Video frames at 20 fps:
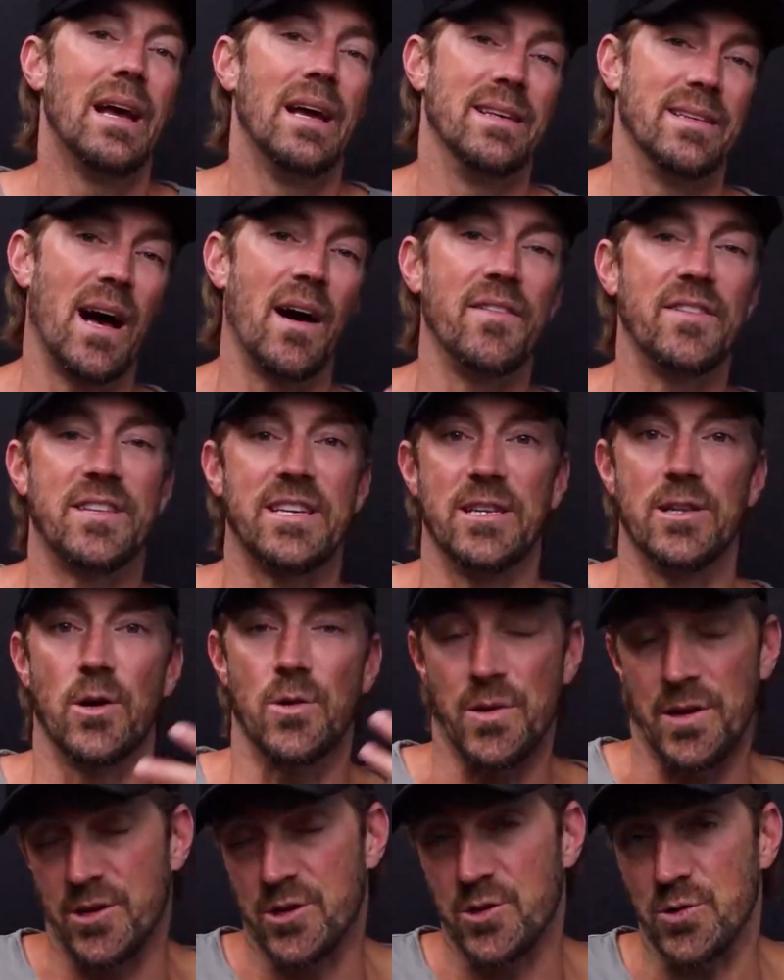Is obviously
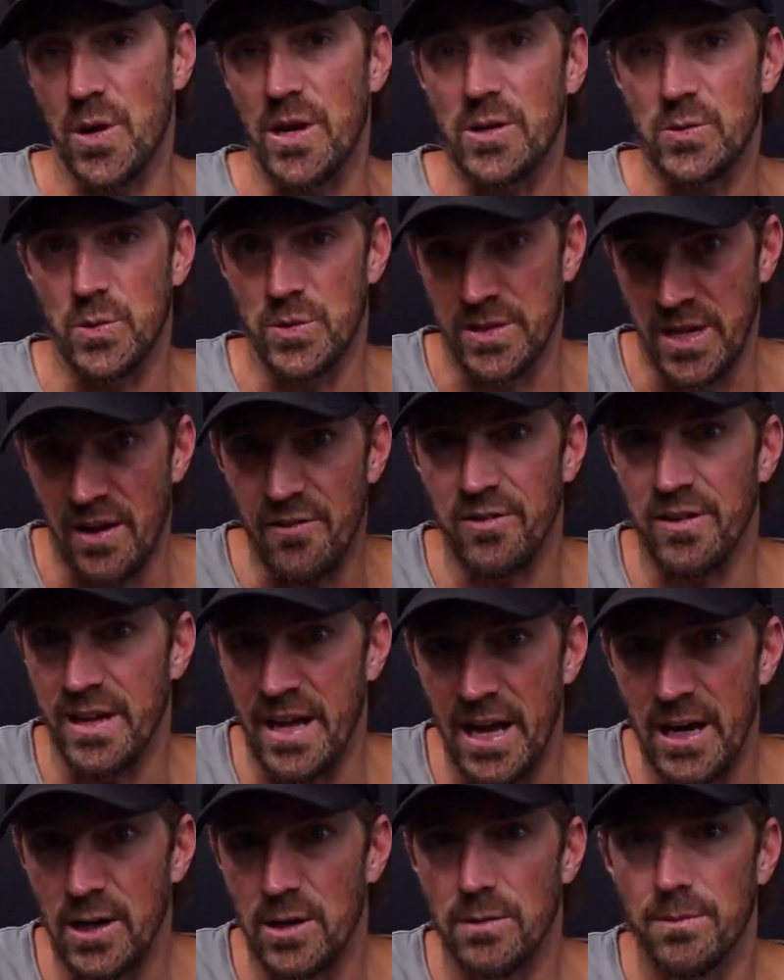lower interest rates will definitely
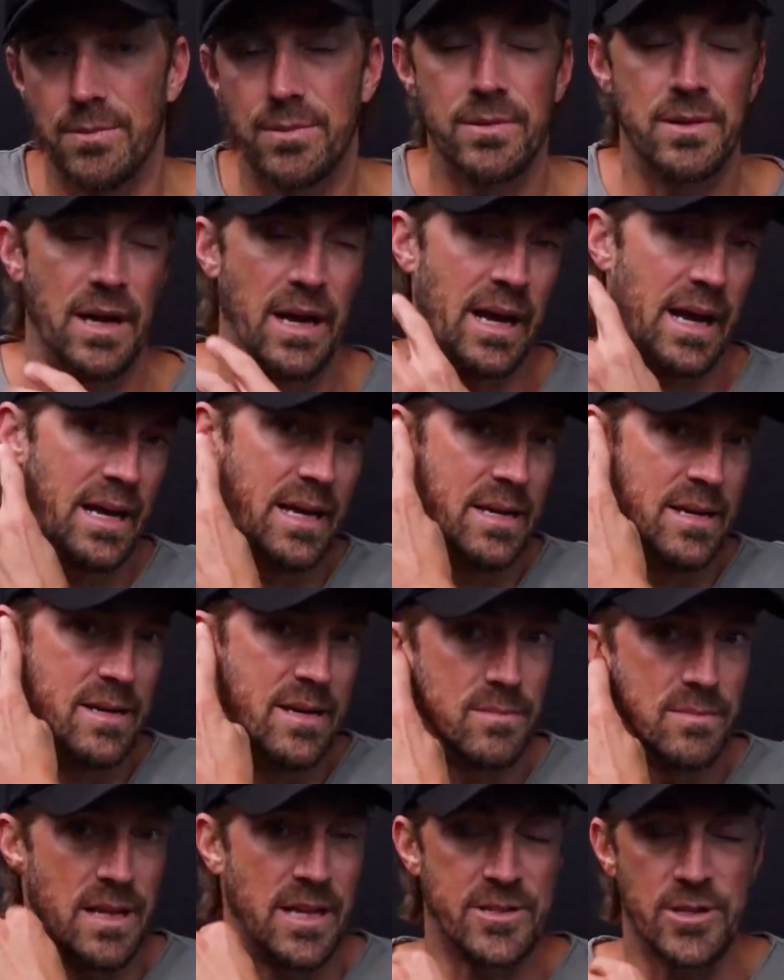help. And
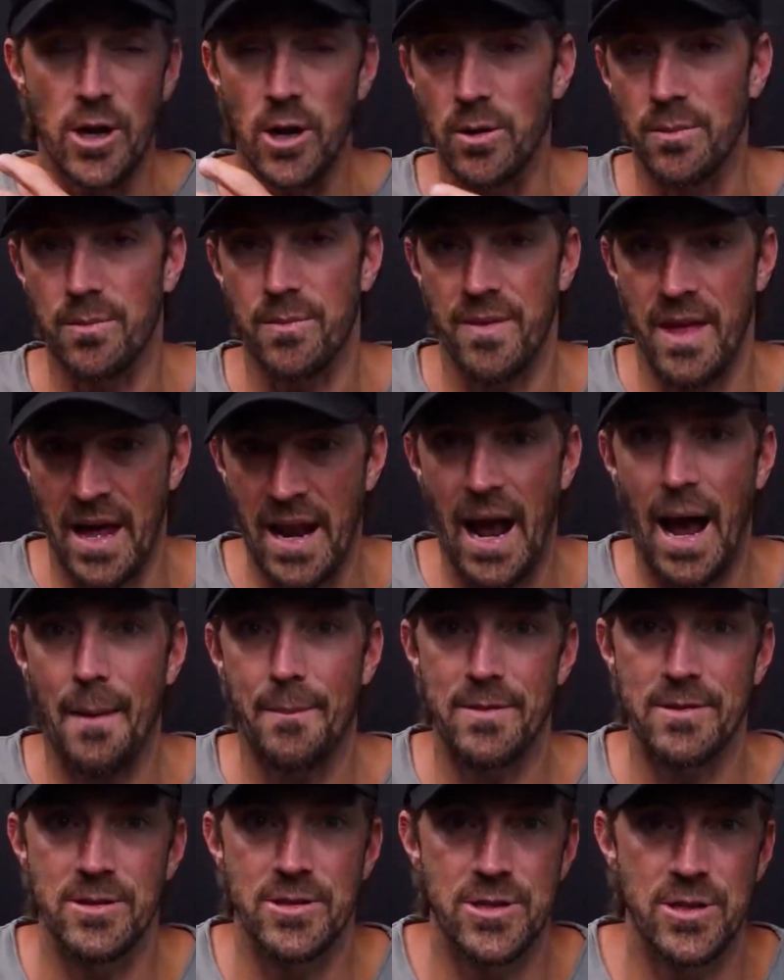let's hope that
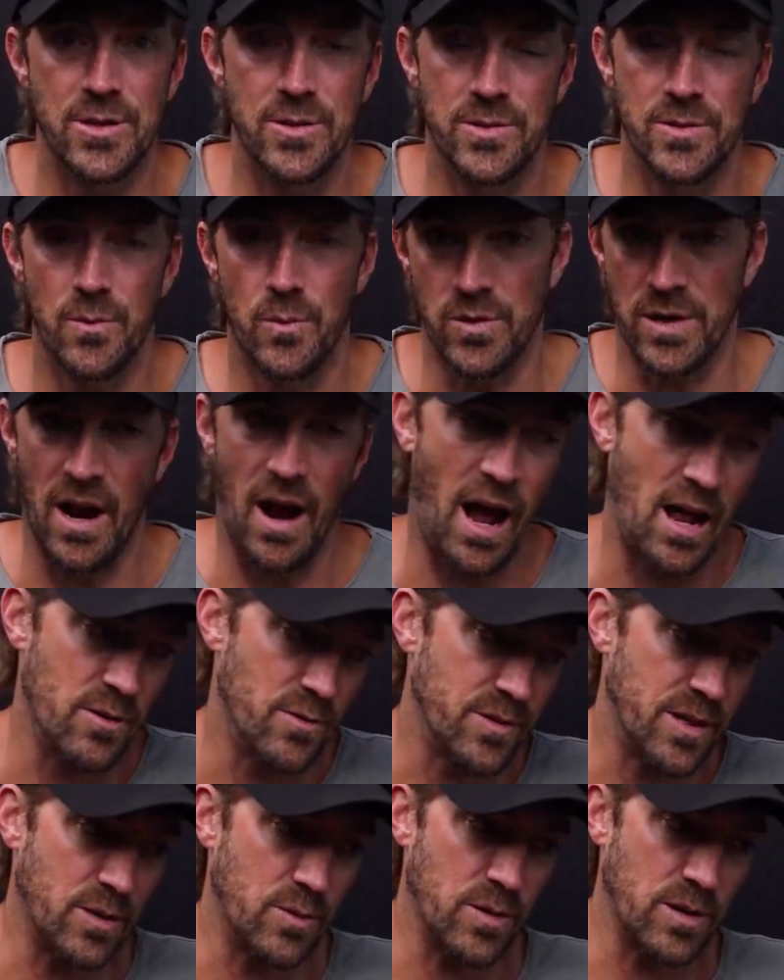happens soon. I
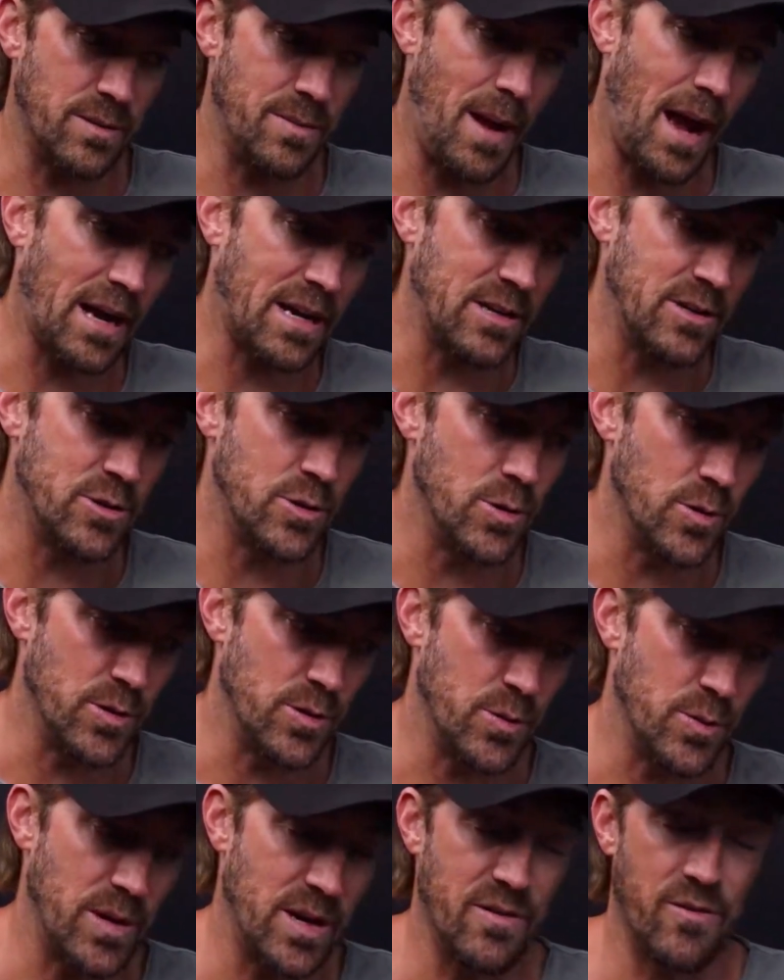don't think we're going to be back in 2 or
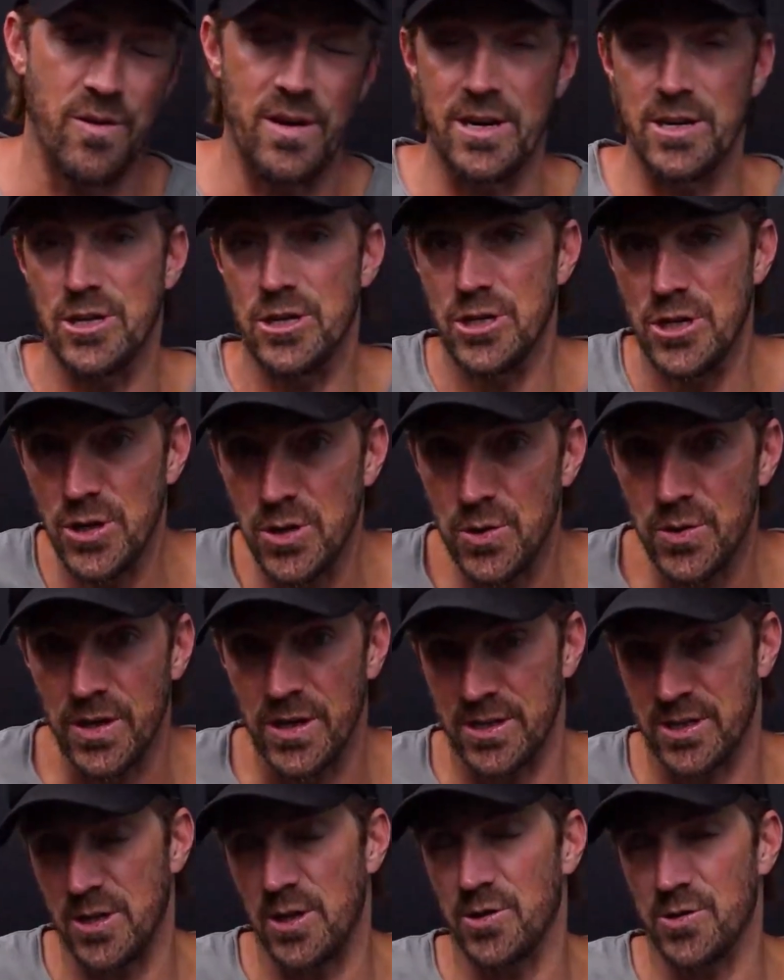3. If we do
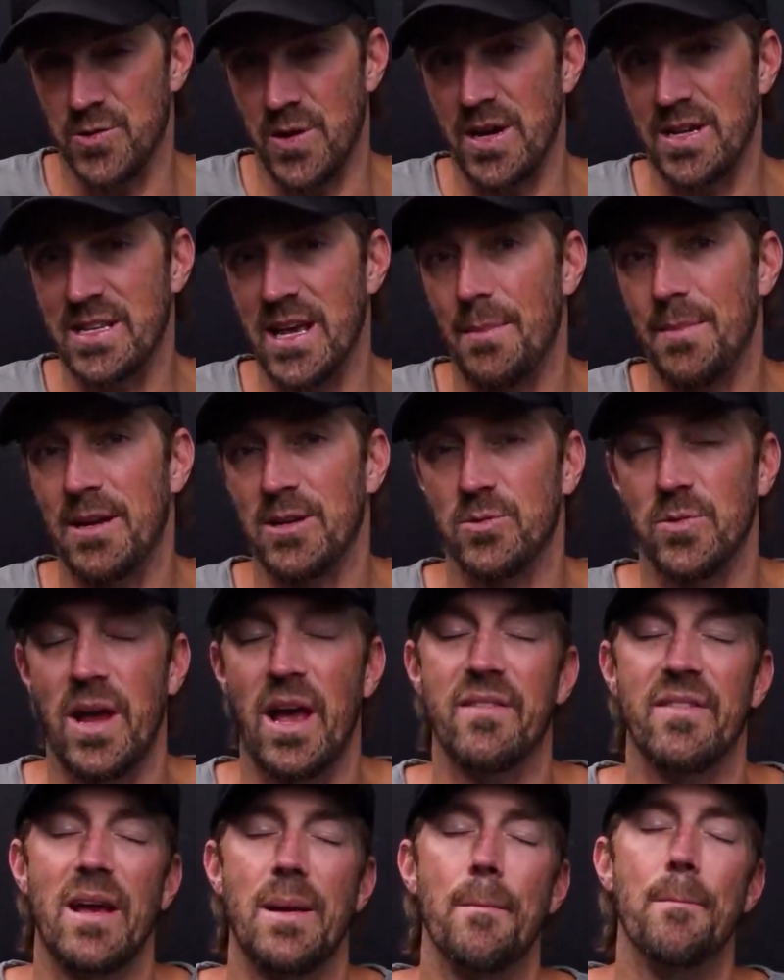get to those rates, that means we
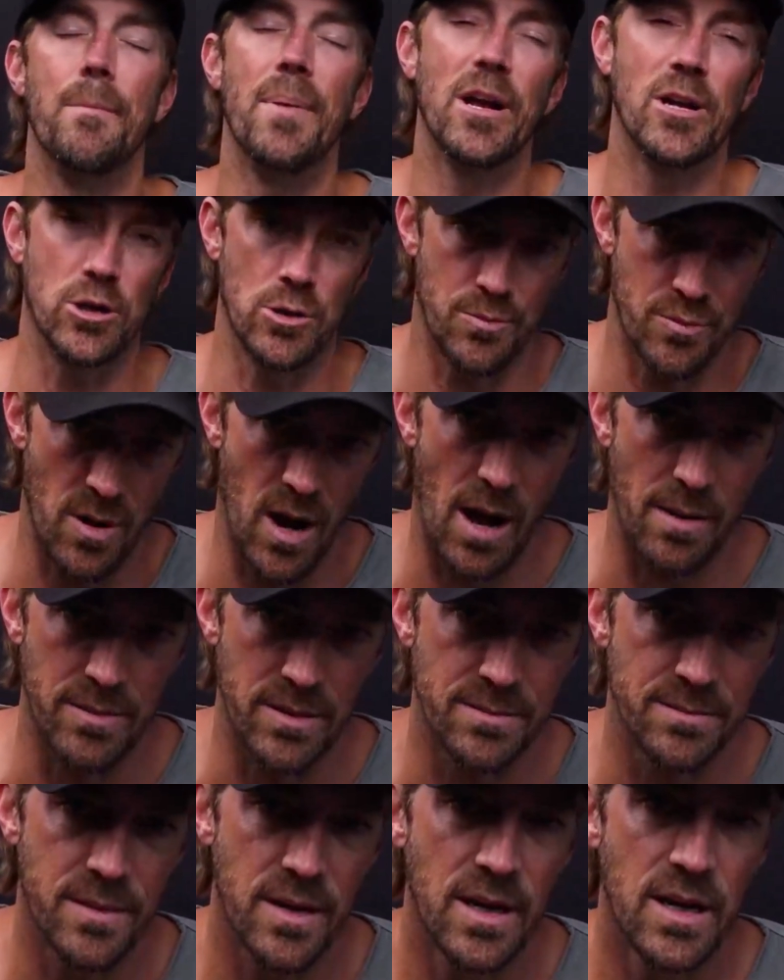have a bigger
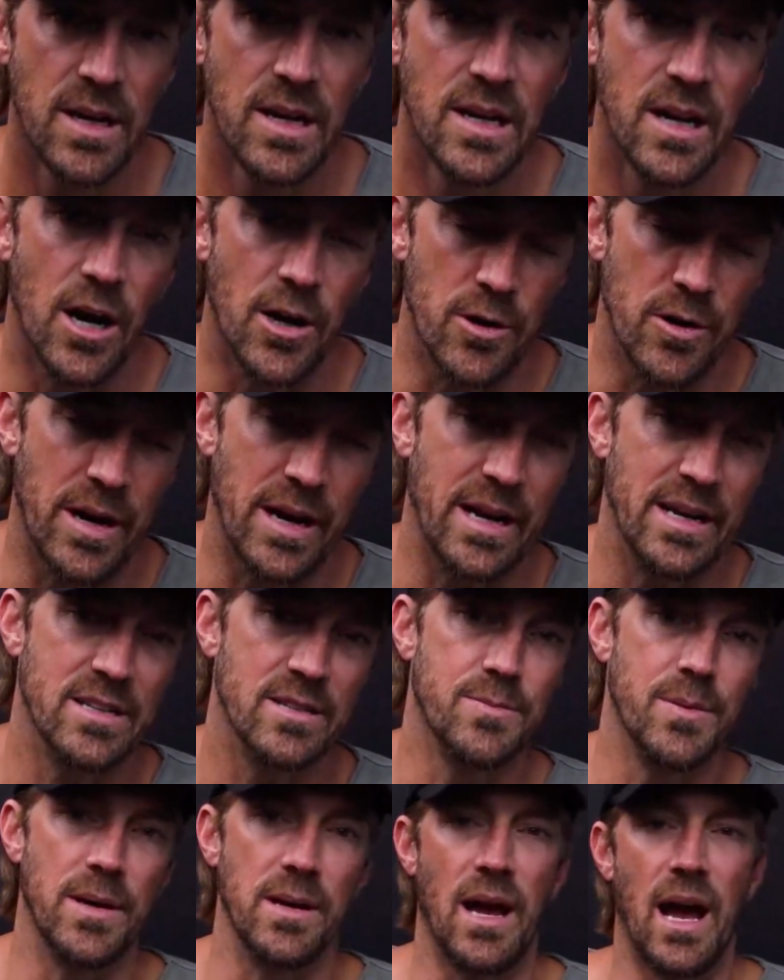problem on our
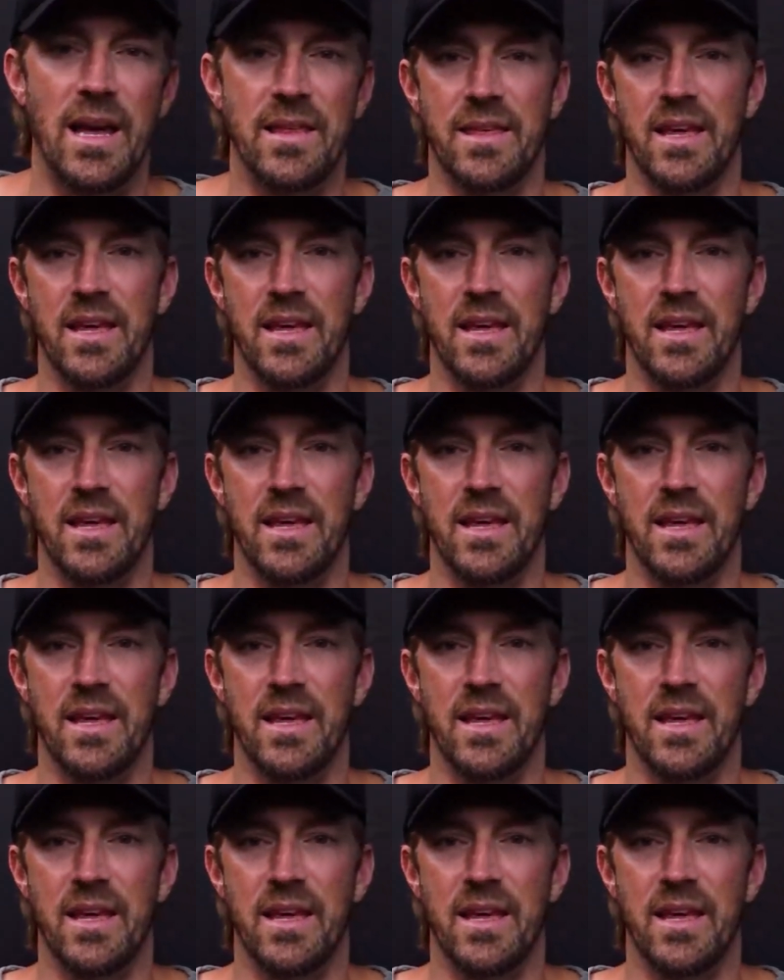hands. But I